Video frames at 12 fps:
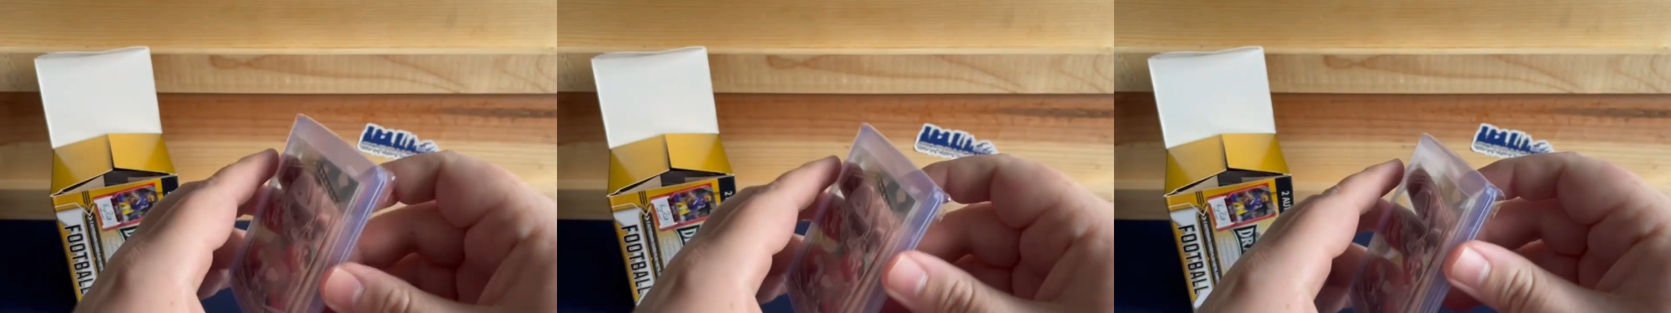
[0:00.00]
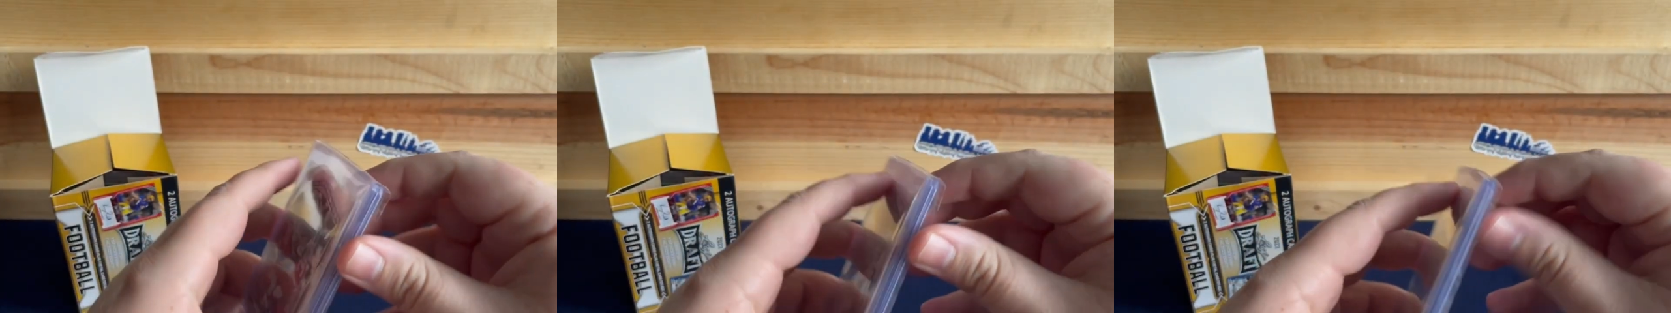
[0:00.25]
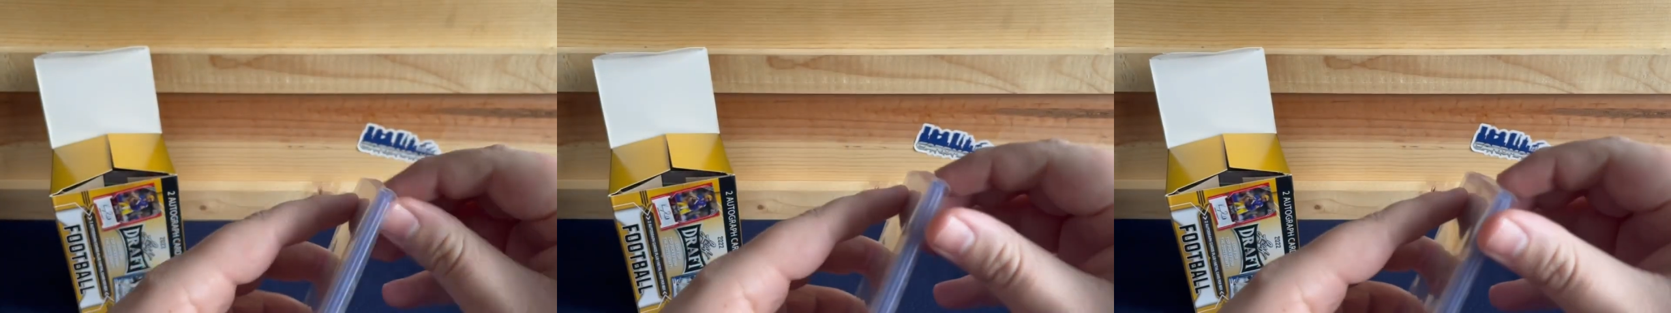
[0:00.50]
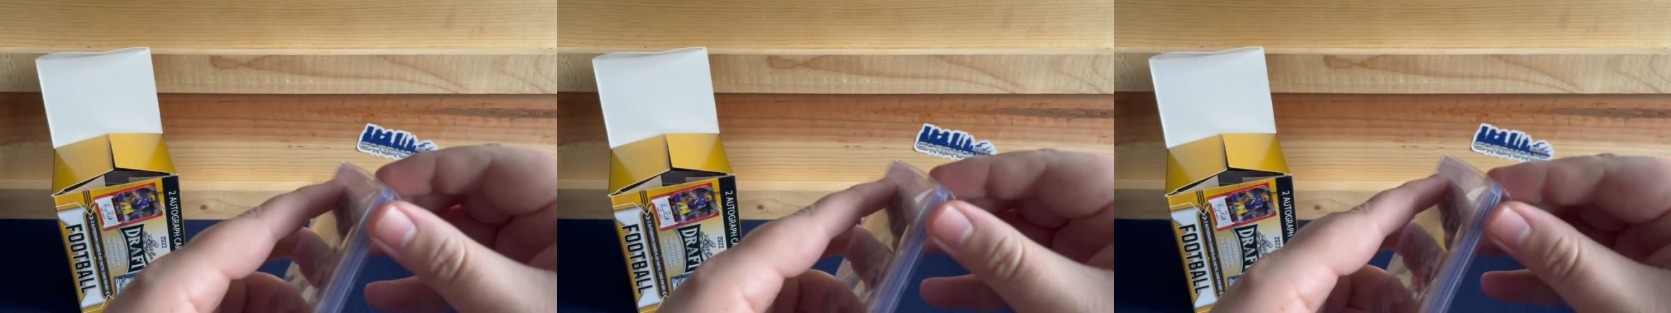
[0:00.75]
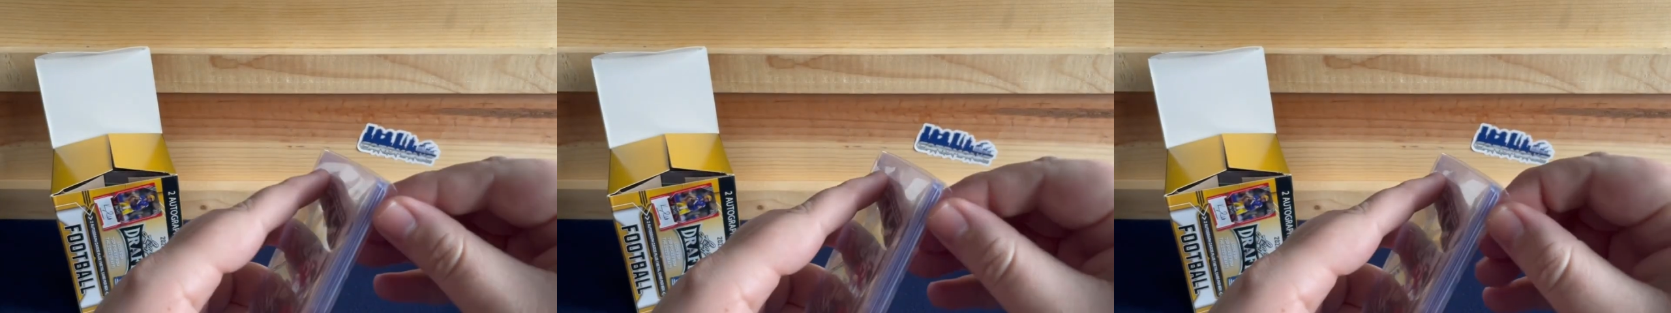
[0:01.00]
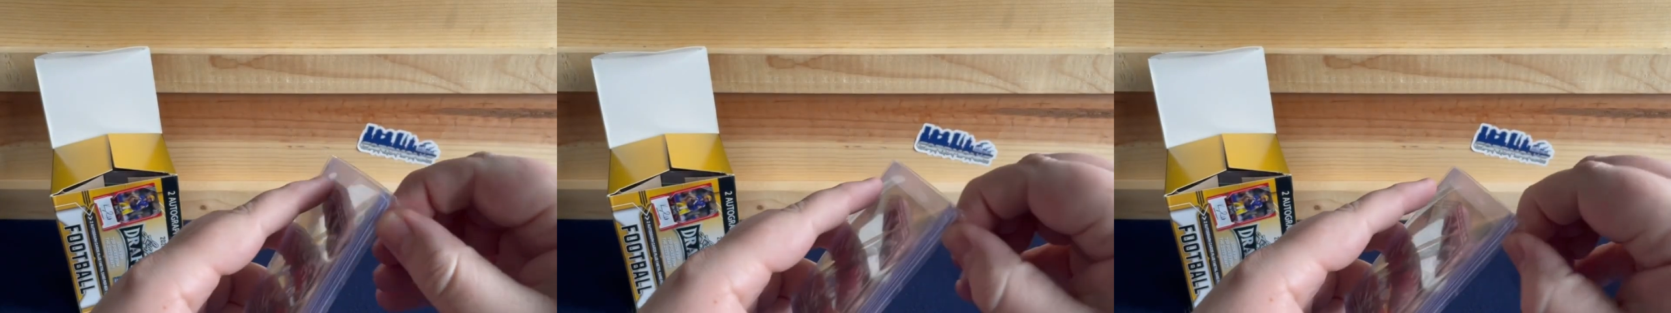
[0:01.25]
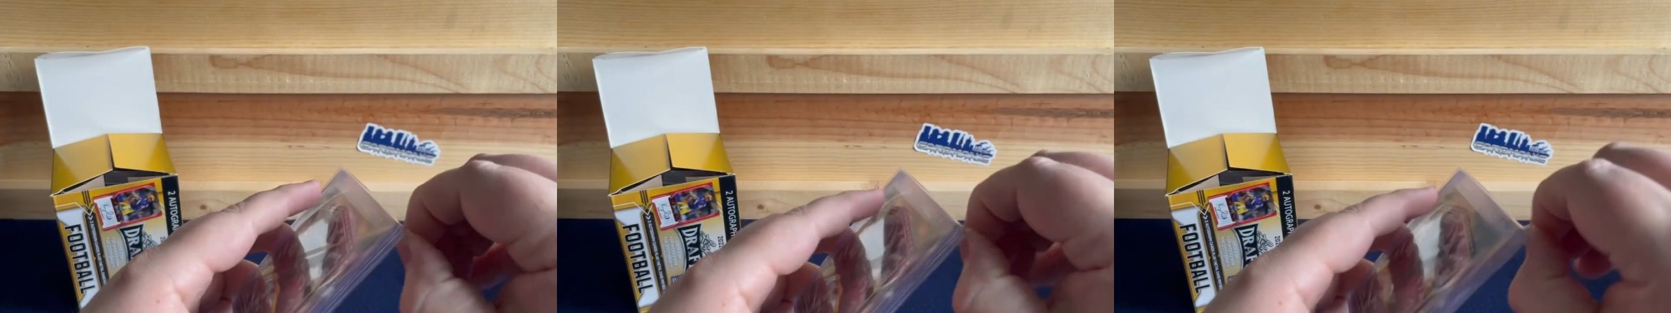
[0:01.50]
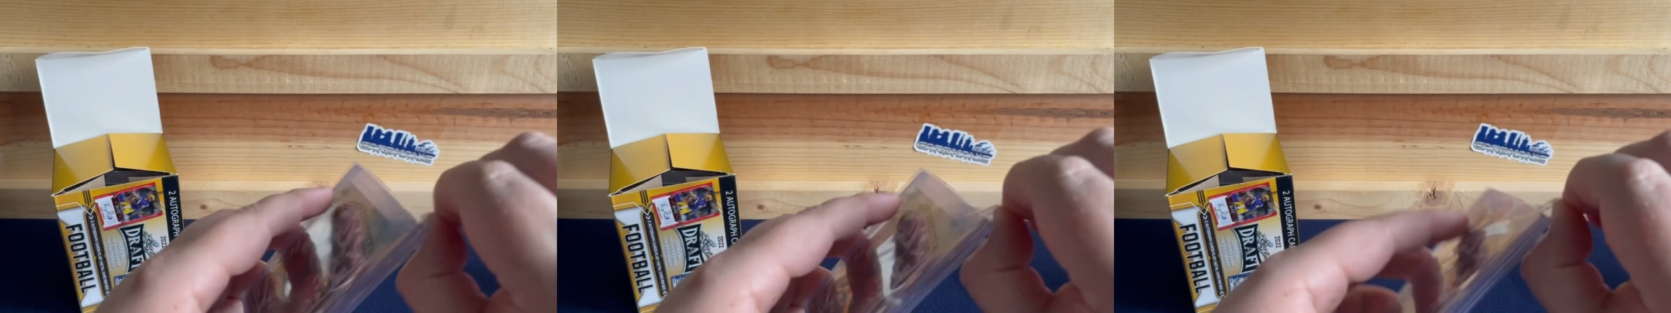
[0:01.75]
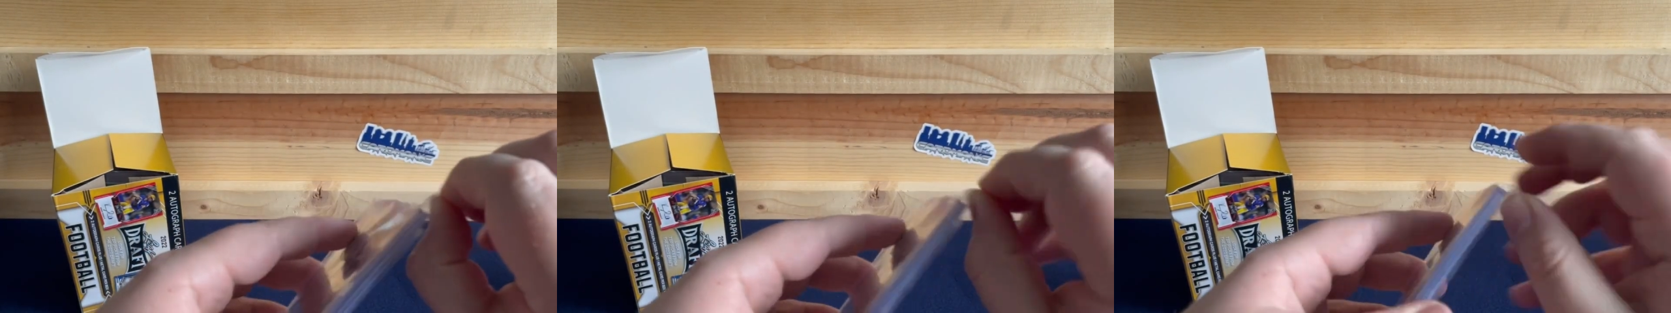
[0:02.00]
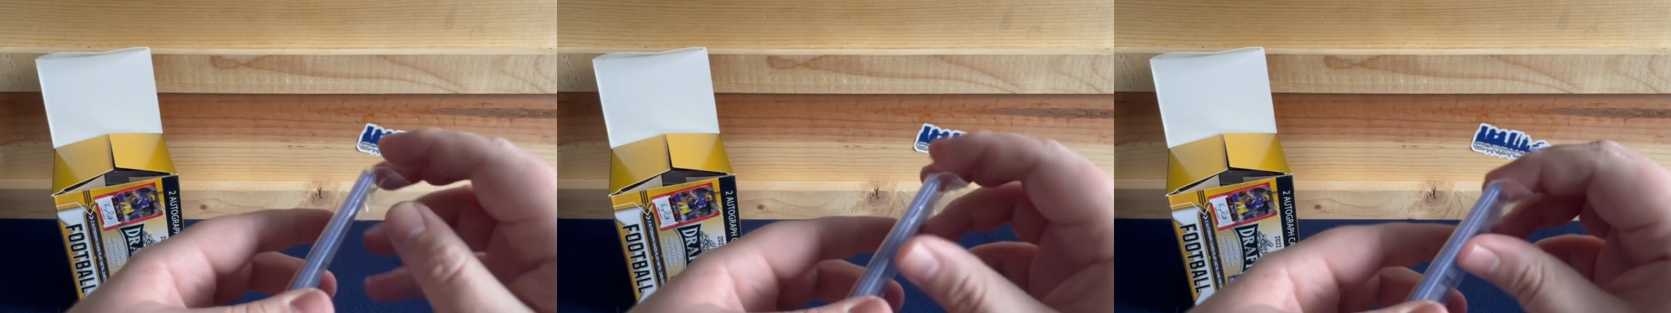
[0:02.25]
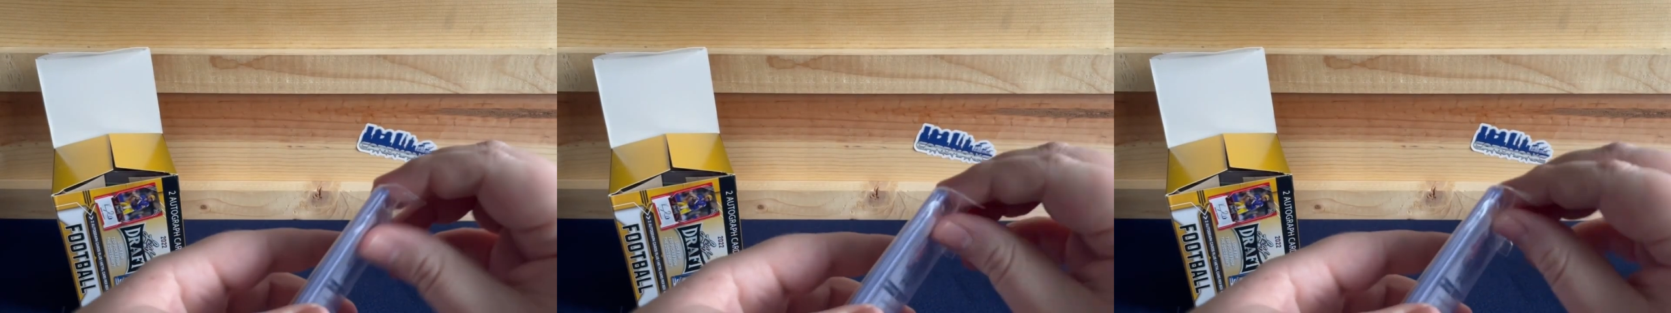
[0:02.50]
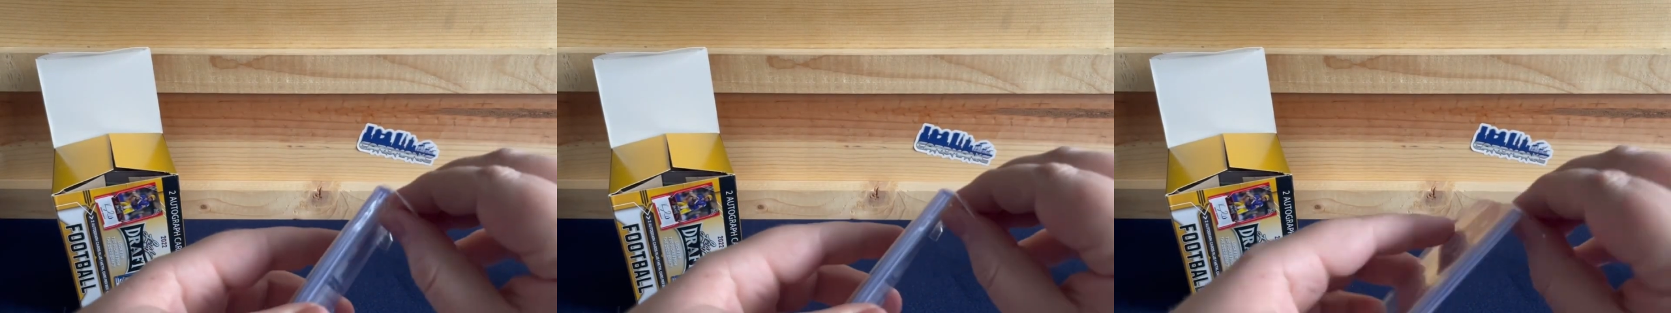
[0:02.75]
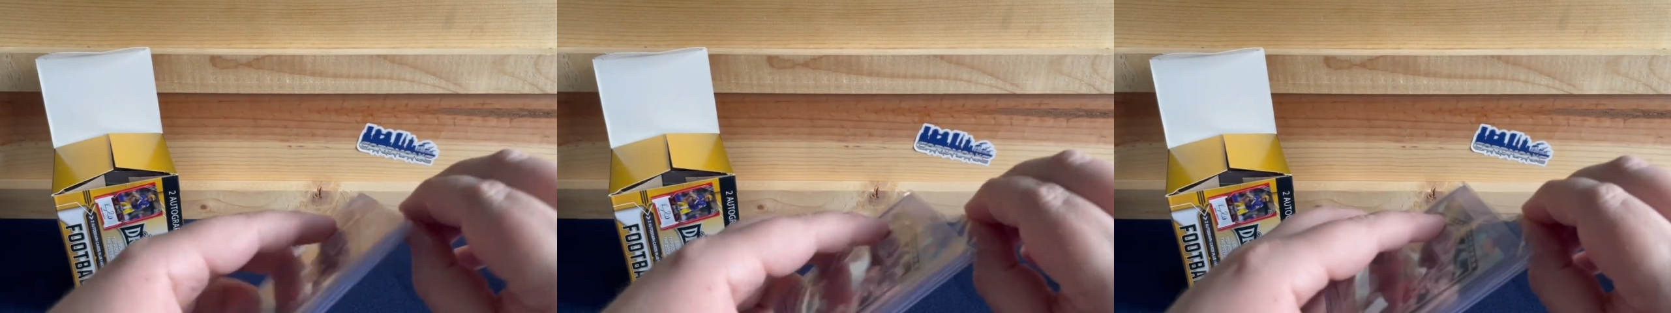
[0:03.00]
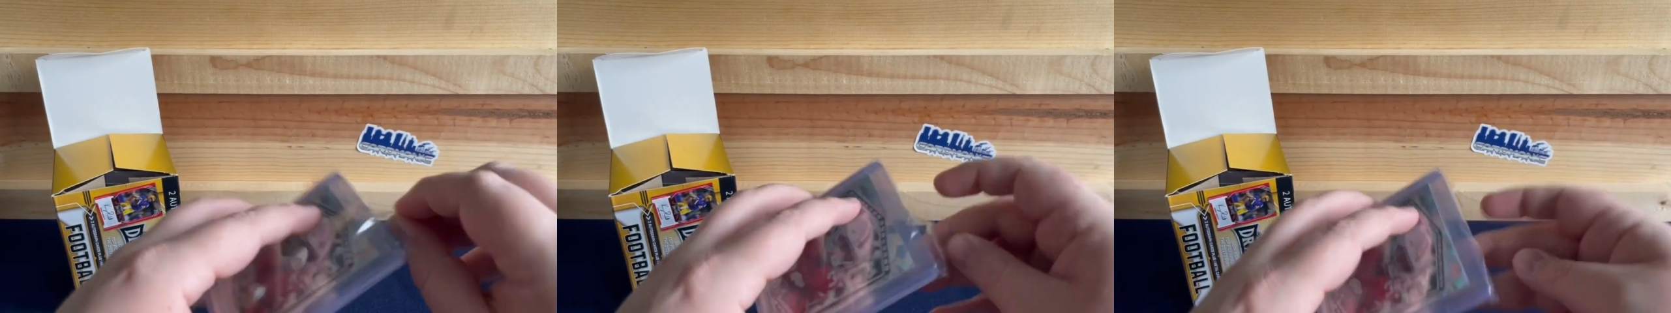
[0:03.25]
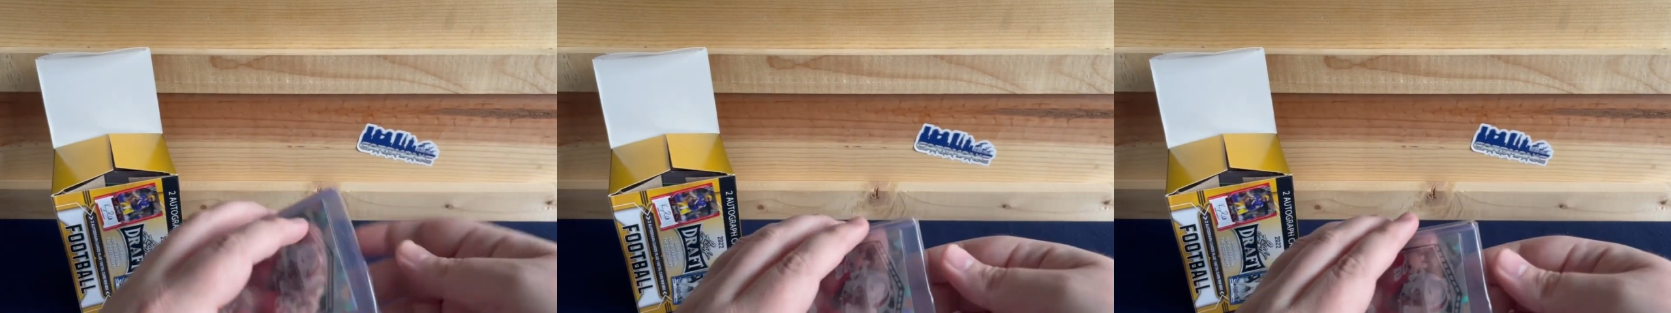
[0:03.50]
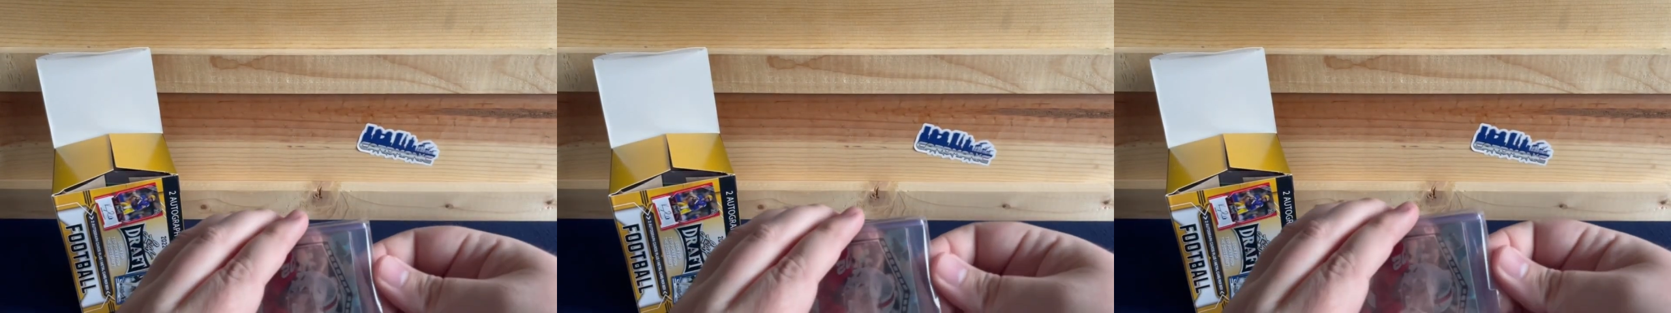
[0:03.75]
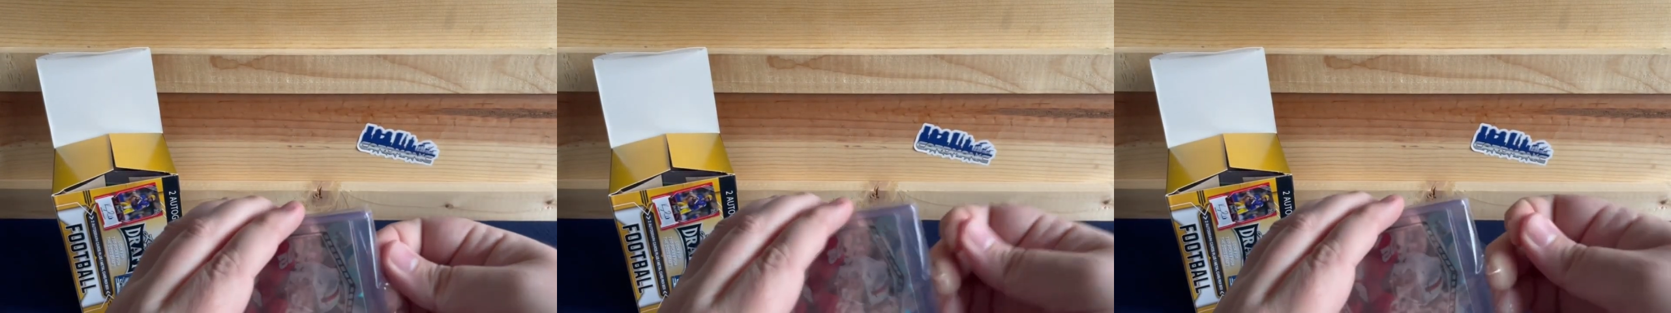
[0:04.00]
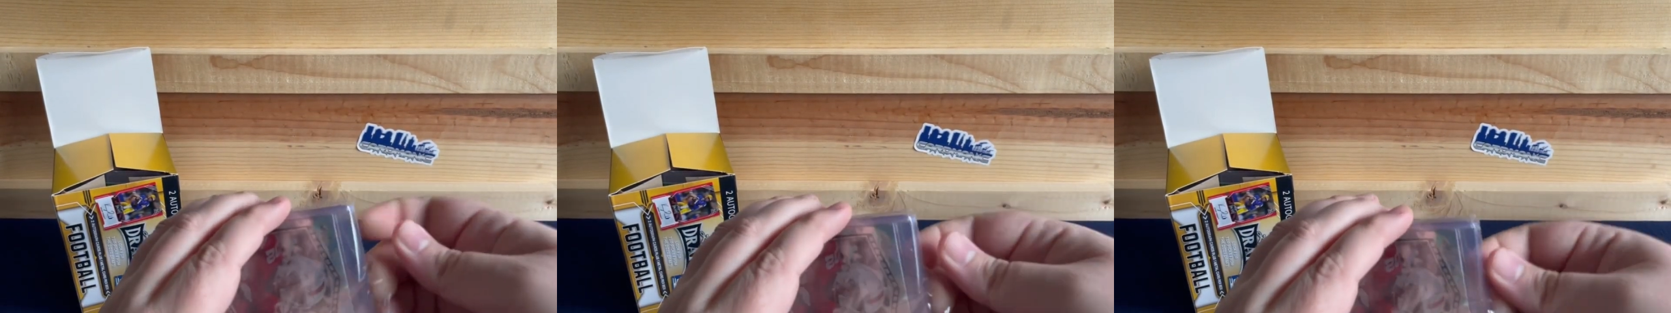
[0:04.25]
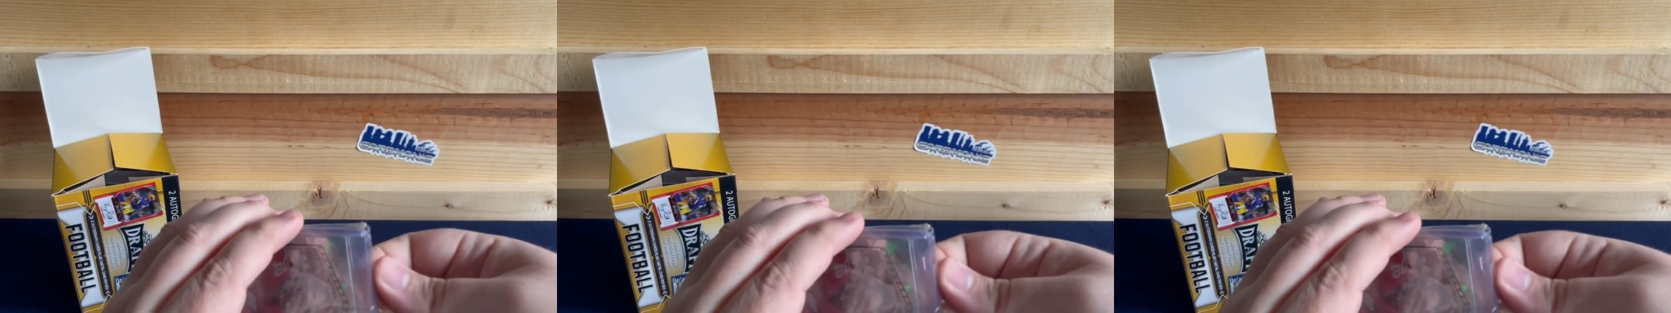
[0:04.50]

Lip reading: [unreadable: no face in view]